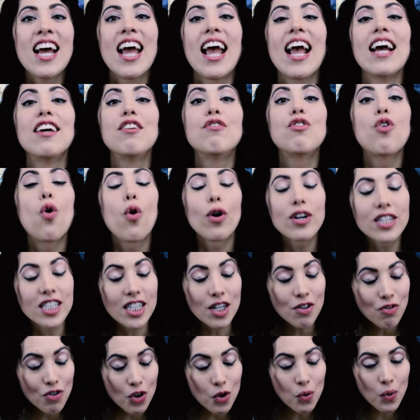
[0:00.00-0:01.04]
And of course,
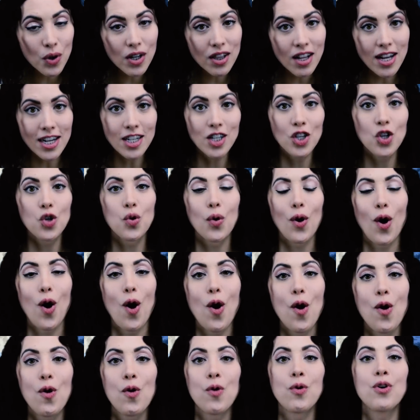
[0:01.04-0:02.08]
if you would like your
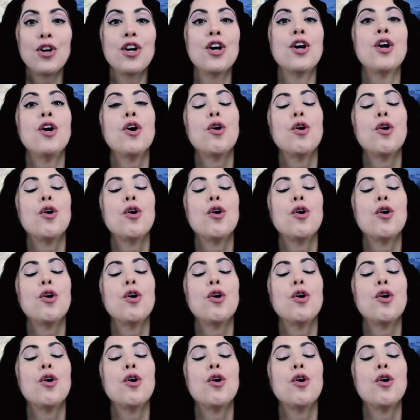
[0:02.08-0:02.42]
own